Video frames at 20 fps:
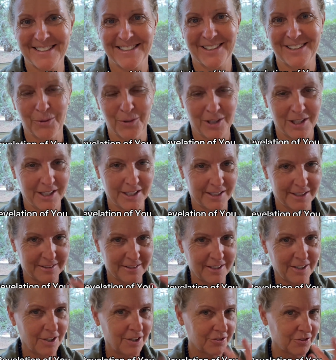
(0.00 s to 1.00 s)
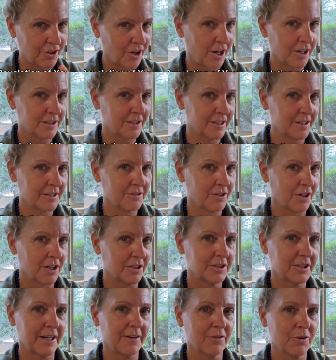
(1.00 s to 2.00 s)
They were like, talk
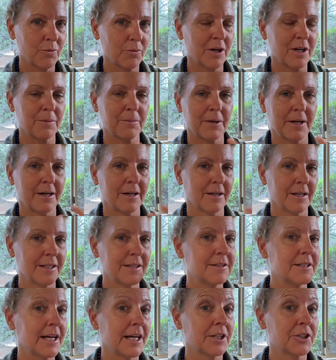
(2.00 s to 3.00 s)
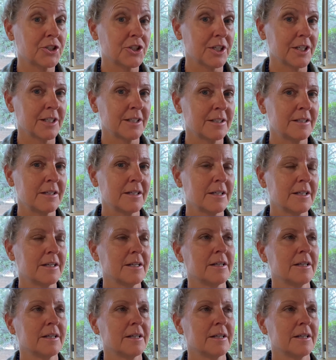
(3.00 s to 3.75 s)
to everyone about intention,